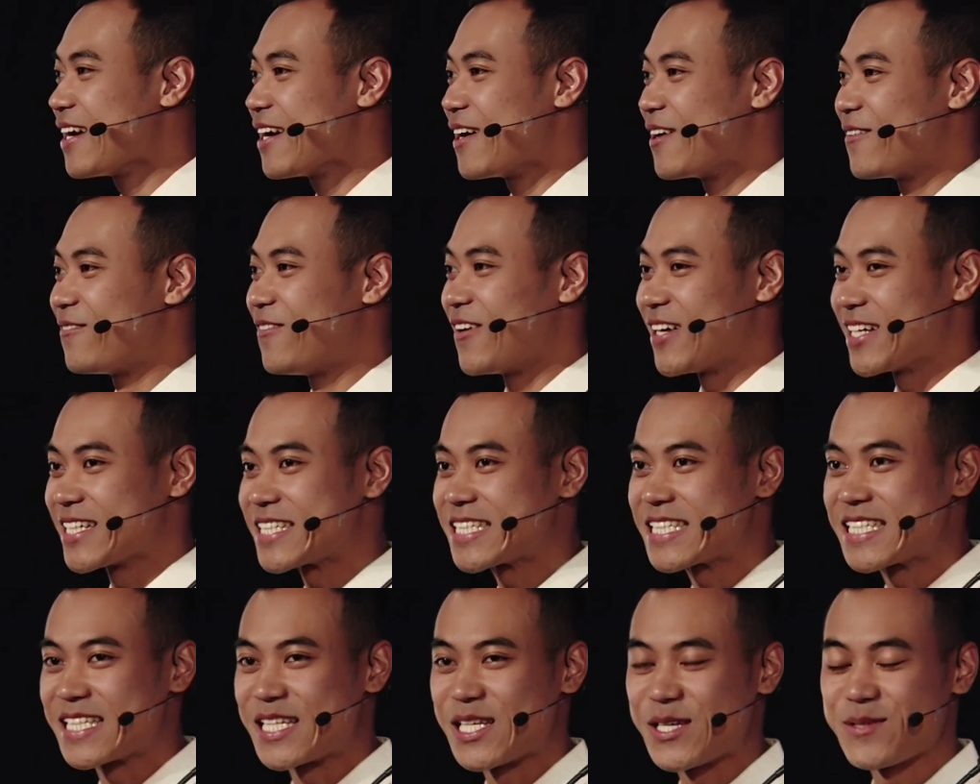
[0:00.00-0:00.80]
fall
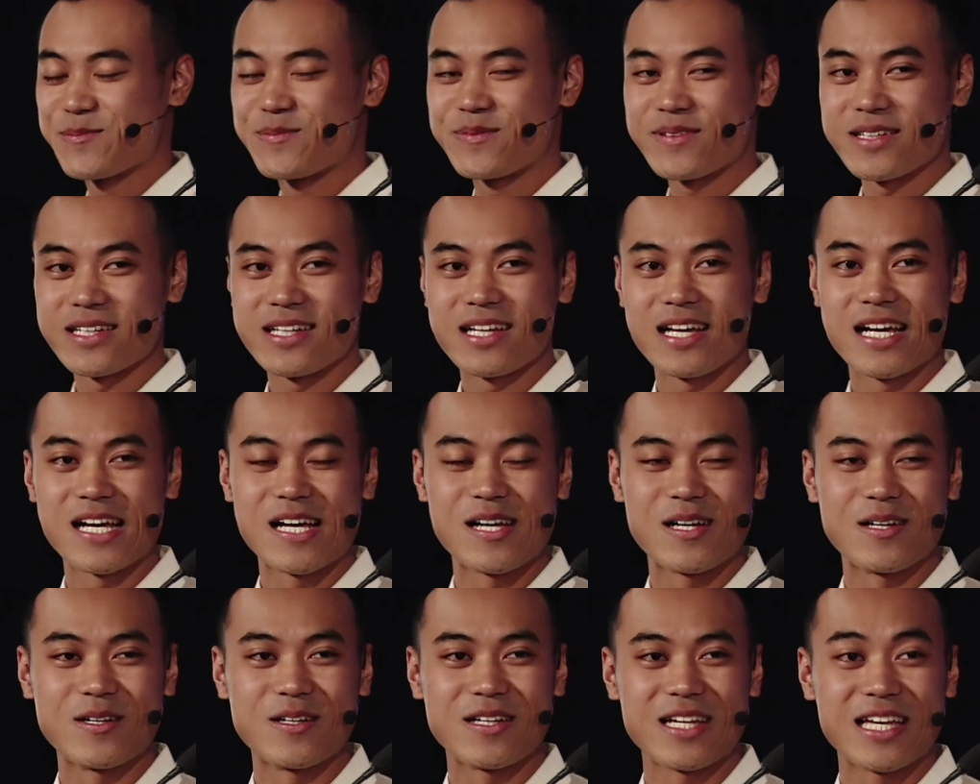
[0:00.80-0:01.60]
asleep
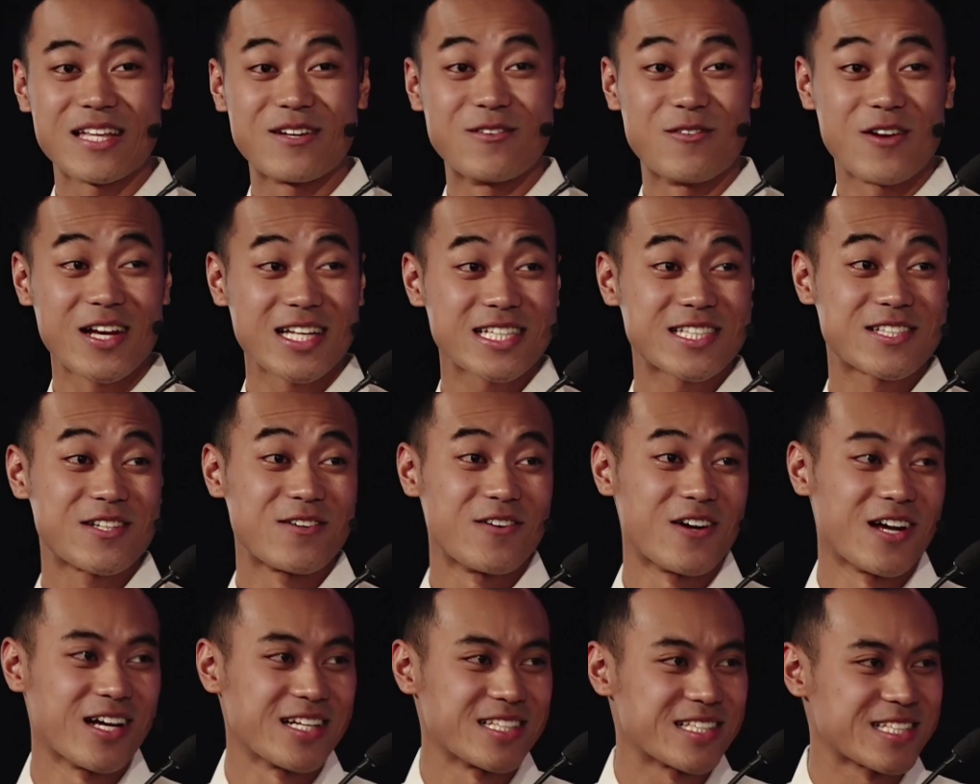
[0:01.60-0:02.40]
in
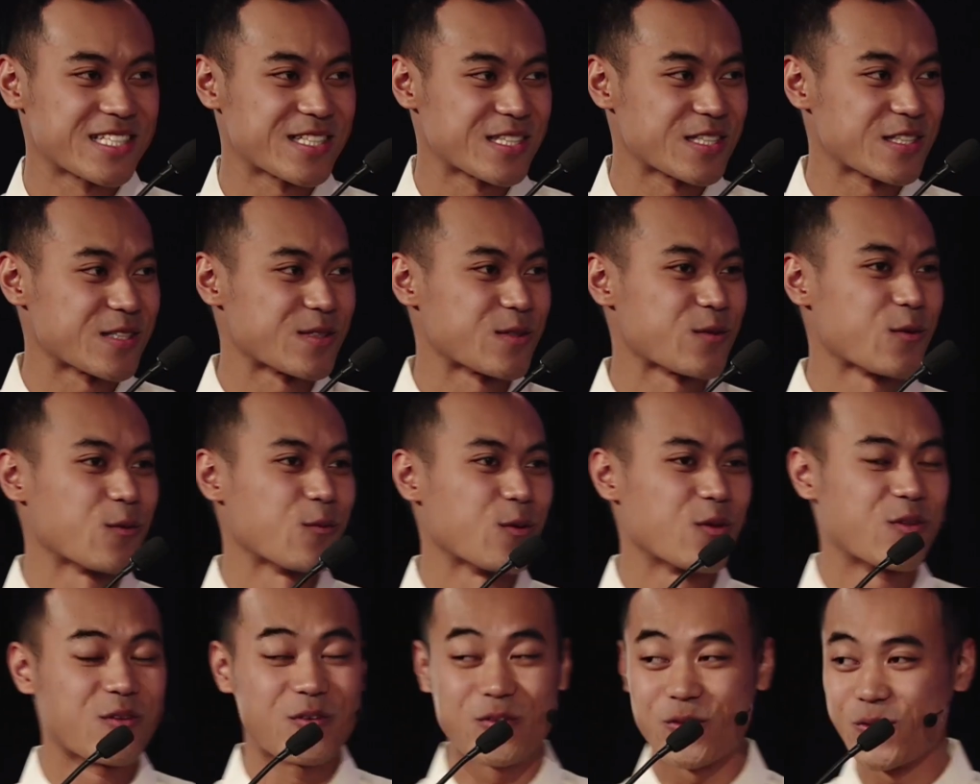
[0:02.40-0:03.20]
restaurants
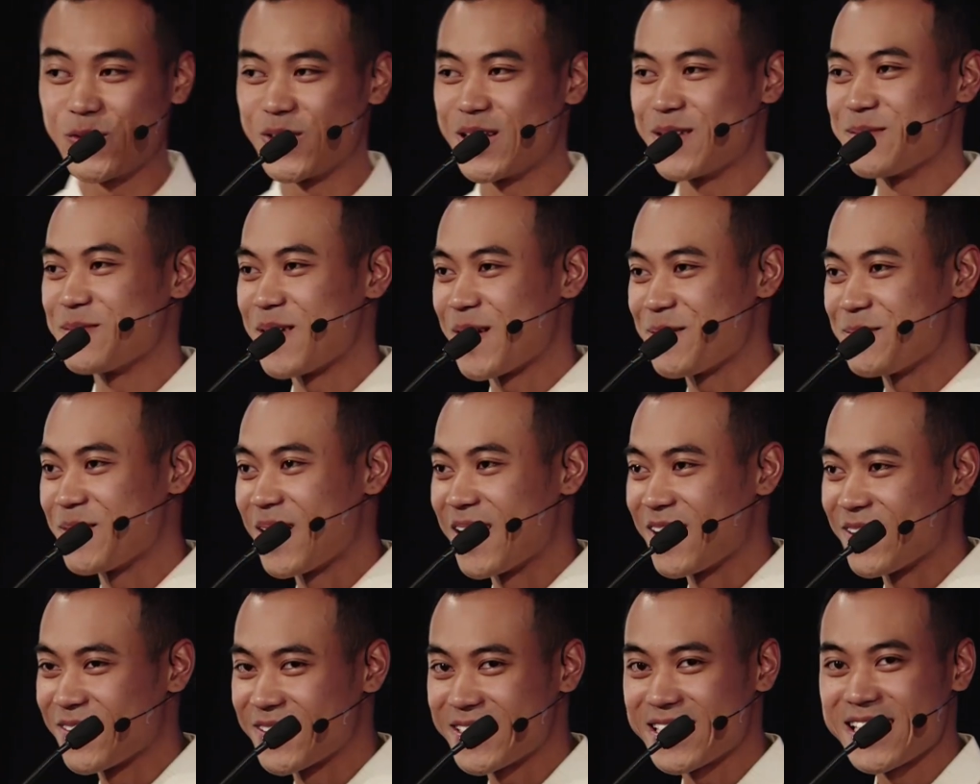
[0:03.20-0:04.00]
with food in my
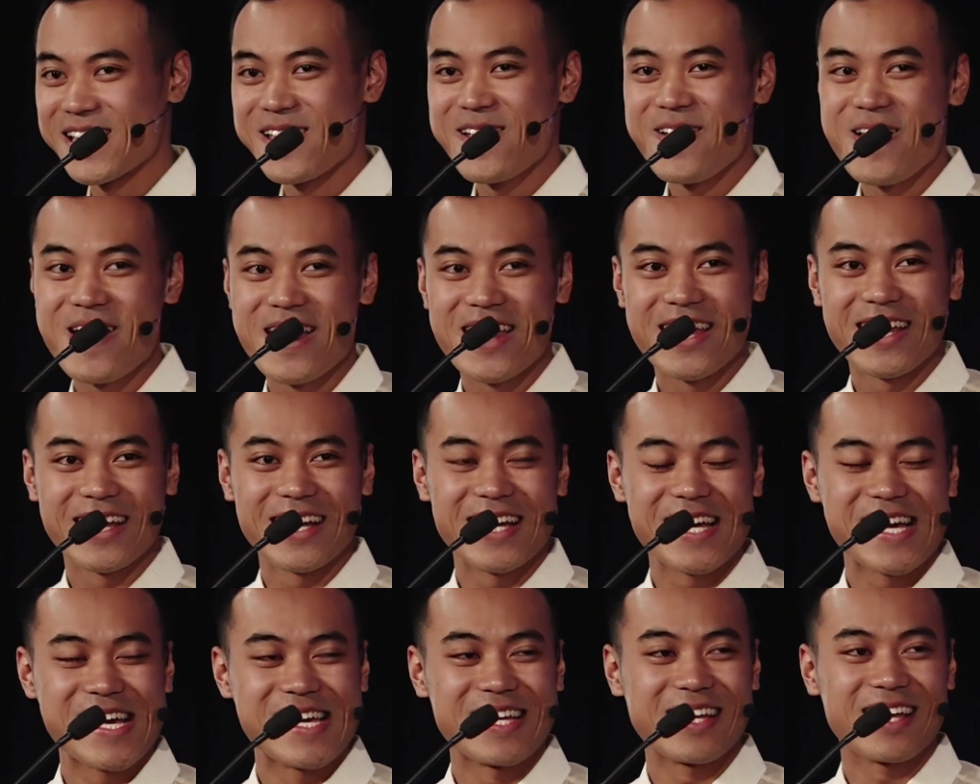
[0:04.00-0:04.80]
mouth,
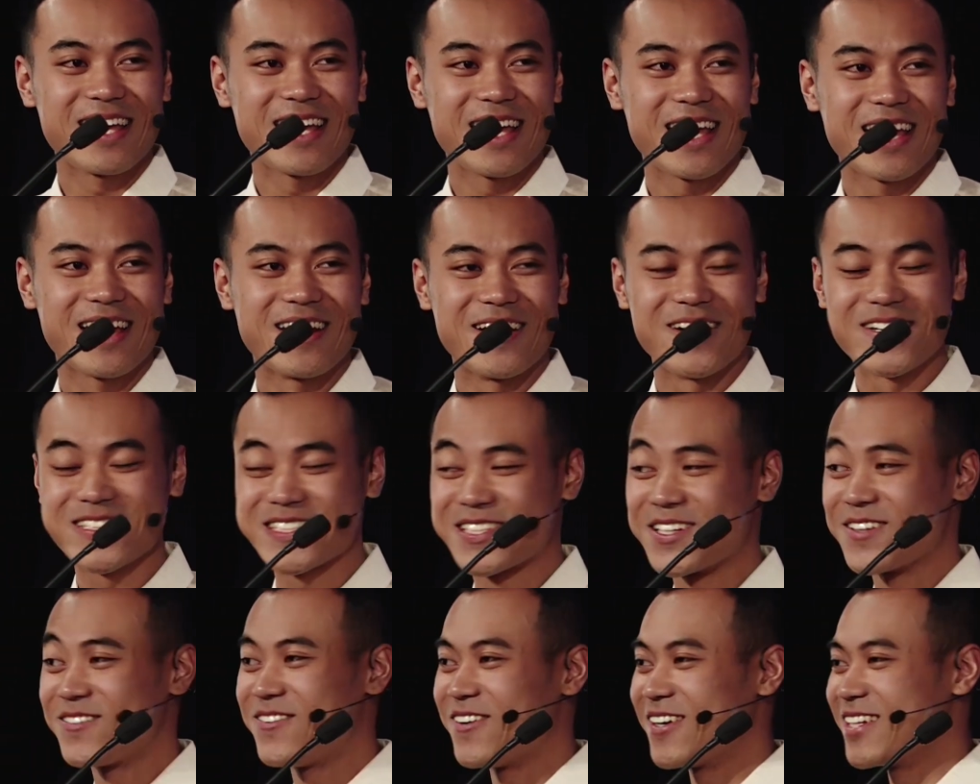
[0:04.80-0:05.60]
and also
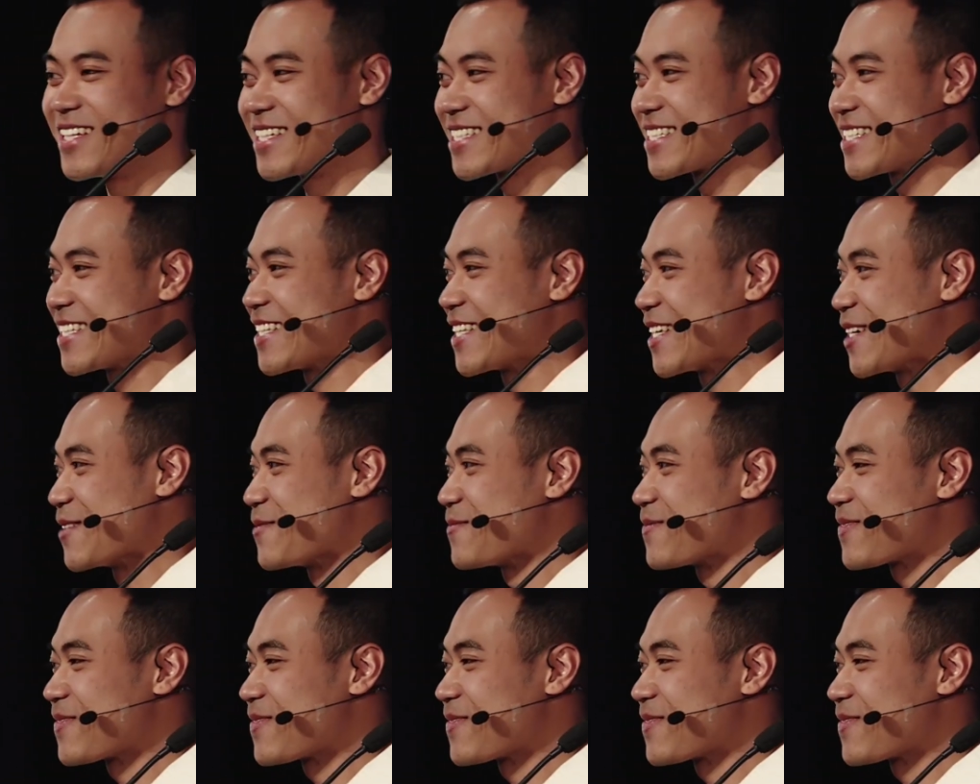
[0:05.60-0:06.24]
fall asleep